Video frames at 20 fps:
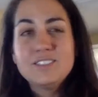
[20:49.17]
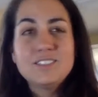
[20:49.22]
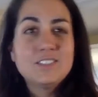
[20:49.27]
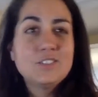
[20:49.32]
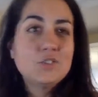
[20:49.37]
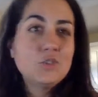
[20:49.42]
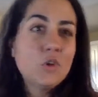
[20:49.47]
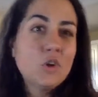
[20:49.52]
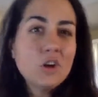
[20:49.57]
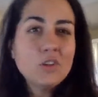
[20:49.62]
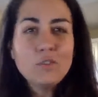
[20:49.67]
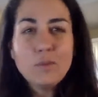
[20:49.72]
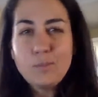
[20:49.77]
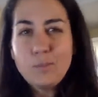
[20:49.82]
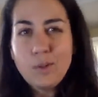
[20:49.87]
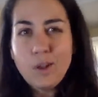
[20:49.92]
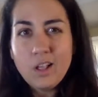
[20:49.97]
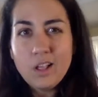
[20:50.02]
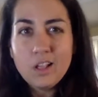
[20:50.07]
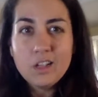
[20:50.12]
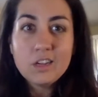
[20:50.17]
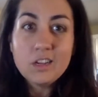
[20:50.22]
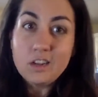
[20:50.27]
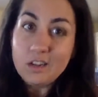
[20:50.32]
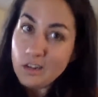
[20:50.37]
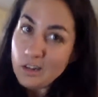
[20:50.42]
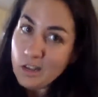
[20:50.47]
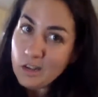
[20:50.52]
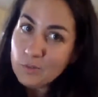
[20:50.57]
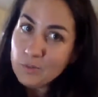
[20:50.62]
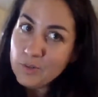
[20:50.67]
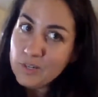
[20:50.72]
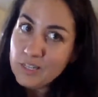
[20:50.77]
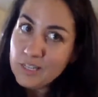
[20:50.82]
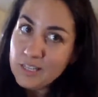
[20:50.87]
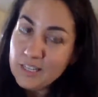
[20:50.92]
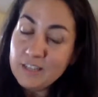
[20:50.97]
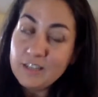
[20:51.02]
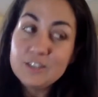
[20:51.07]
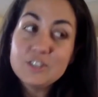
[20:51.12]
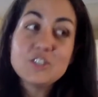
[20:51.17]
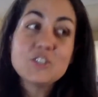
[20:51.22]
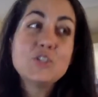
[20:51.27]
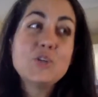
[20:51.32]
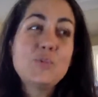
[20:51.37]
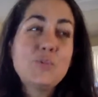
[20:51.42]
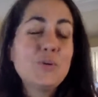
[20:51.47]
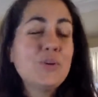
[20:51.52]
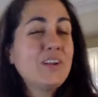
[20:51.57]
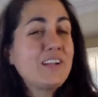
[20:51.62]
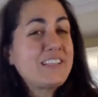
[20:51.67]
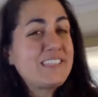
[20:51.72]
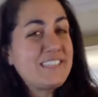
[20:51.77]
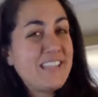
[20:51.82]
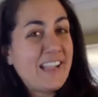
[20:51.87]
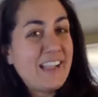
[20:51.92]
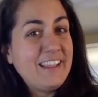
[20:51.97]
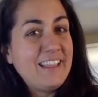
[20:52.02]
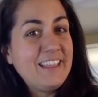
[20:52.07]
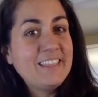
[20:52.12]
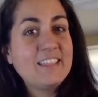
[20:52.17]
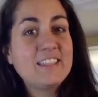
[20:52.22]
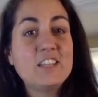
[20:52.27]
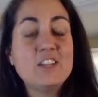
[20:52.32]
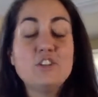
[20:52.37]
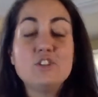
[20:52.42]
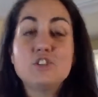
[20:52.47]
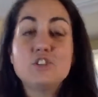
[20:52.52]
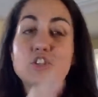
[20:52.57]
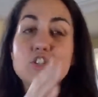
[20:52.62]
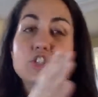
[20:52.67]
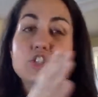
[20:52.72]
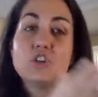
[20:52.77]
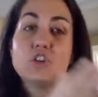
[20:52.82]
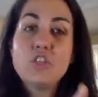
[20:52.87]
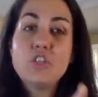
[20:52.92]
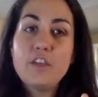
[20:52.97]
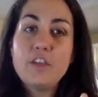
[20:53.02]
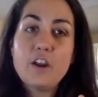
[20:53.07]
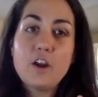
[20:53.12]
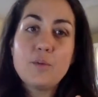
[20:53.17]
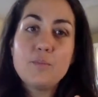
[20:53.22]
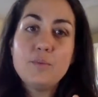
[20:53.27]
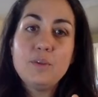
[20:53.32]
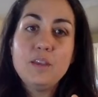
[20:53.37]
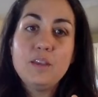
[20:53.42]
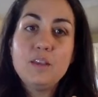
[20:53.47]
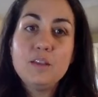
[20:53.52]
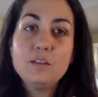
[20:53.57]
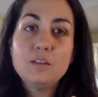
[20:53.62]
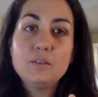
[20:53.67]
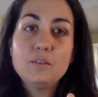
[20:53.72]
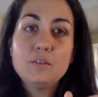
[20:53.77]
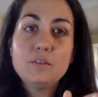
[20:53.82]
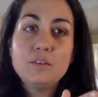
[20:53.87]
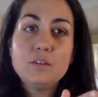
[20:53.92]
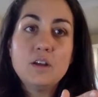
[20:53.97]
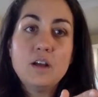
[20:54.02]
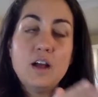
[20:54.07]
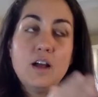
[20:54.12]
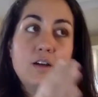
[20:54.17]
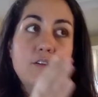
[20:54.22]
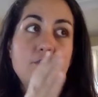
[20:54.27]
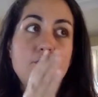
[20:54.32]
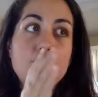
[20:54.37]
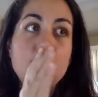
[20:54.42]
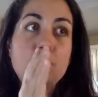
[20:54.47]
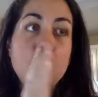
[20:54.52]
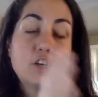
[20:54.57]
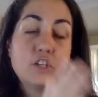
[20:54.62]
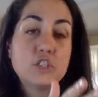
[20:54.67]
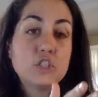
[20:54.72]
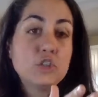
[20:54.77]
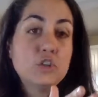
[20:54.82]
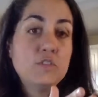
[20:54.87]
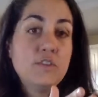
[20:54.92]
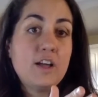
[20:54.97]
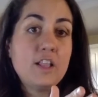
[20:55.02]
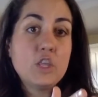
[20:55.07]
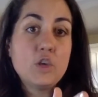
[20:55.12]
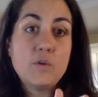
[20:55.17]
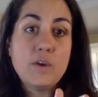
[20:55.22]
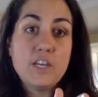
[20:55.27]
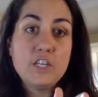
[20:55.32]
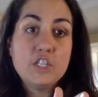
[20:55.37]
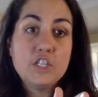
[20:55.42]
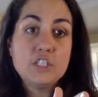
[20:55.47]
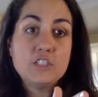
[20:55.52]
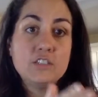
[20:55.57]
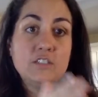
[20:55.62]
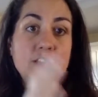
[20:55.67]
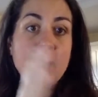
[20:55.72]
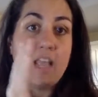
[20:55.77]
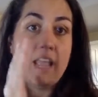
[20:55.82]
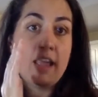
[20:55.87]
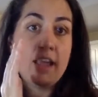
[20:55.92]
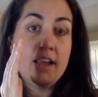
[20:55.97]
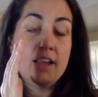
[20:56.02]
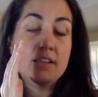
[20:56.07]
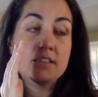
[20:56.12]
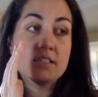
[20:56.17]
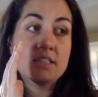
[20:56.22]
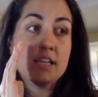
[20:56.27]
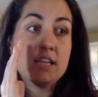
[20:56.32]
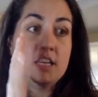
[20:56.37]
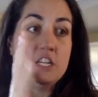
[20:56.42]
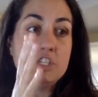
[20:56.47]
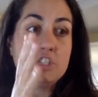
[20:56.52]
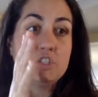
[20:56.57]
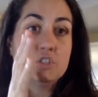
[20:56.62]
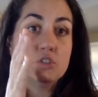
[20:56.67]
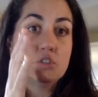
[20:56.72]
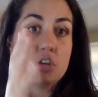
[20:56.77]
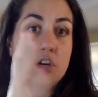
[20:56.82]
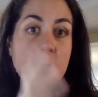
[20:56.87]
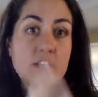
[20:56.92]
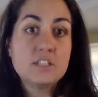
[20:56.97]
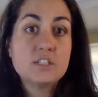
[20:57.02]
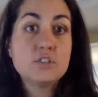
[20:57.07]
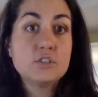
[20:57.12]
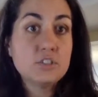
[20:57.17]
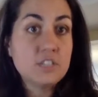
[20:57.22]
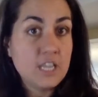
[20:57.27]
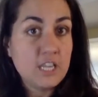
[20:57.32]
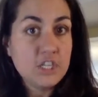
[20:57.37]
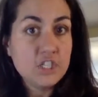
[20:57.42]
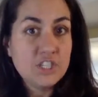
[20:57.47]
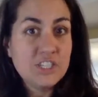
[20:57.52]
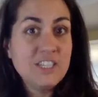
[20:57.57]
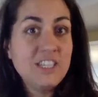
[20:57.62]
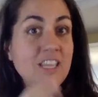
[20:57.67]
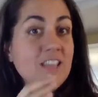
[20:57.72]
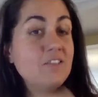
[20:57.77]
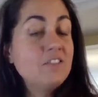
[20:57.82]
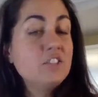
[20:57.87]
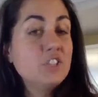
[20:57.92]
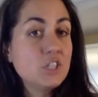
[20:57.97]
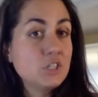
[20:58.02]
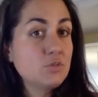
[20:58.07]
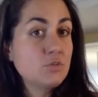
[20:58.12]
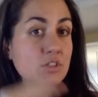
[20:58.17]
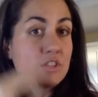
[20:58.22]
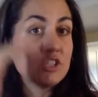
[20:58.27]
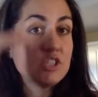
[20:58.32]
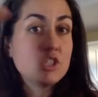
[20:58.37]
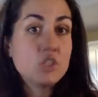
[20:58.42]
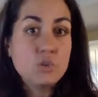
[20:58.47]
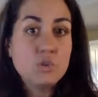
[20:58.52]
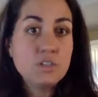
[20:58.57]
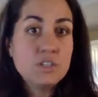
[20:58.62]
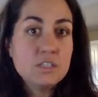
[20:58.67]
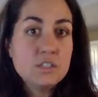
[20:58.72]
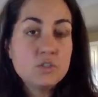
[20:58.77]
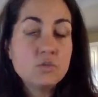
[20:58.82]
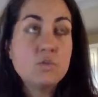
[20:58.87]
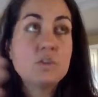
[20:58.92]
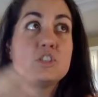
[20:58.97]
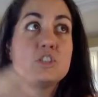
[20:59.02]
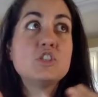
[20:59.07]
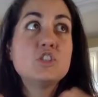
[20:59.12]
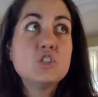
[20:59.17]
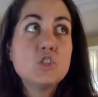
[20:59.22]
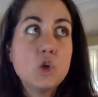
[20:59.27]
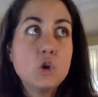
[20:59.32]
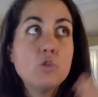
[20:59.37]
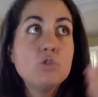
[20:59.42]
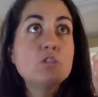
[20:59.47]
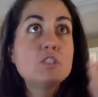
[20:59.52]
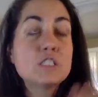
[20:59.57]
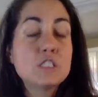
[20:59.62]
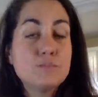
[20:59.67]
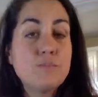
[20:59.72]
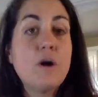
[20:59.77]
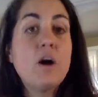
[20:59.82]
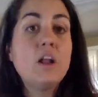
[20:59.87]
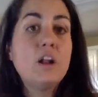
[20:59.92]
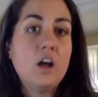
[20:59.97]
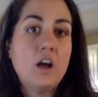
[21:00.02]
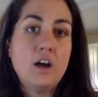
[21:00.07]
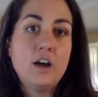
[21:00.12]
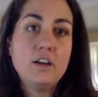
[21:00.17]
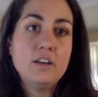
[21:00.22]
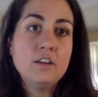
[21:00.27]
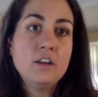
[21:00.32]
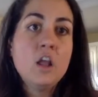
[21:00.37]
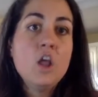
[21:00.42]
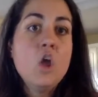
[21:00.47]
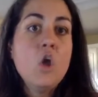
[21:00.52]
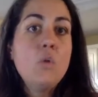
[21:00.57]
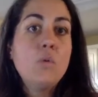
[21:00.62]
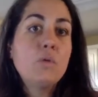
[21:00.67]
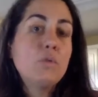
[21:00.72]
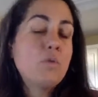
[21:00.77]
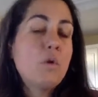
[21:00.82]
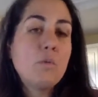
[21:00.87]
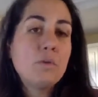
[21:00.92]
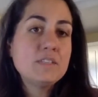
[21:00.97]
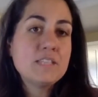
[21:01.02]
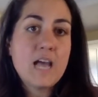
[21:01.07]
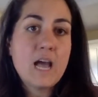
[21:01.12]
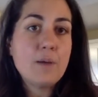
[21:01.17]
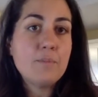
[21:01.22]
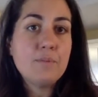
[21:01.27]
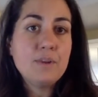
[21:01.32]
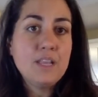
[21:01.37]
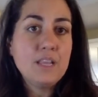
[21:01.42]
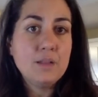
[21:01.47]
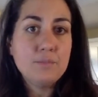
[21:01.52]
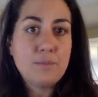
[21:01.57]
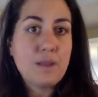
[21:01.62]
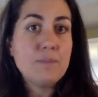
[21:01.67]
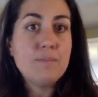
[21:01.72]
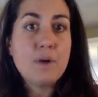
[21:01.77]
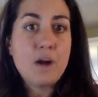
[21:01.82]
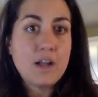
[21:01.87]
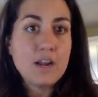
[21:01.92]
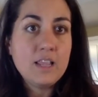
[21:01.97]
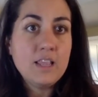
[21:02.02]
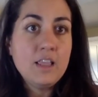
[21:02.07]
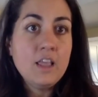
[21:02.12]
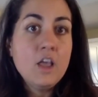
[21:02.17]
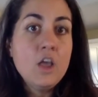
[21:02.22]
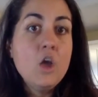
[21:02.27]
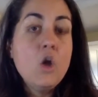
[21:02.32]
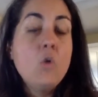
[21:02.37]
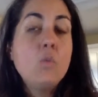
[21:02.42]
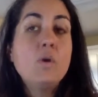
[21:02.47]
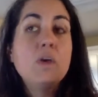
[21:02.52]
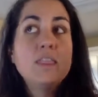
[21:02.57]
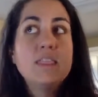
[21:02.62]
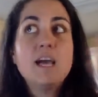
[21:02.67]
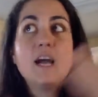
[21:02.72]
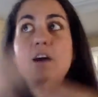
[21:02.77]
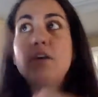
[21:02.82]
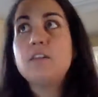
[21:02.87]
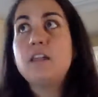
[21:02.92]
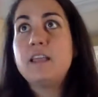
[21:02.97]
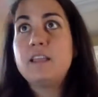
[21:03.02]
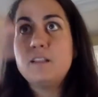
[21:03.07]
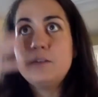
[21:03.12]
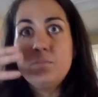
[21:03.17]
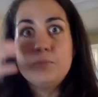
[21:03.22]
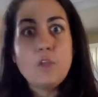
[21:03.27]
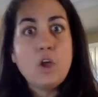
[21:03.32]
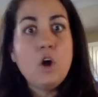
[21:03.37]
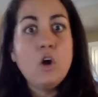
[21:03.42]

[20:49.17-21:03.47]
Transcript: sort of a plug, not really, super exciting that the nutritional therapy, functional evaluation and initial consultation, even just with students, was so spot on with what was happening in my body without like,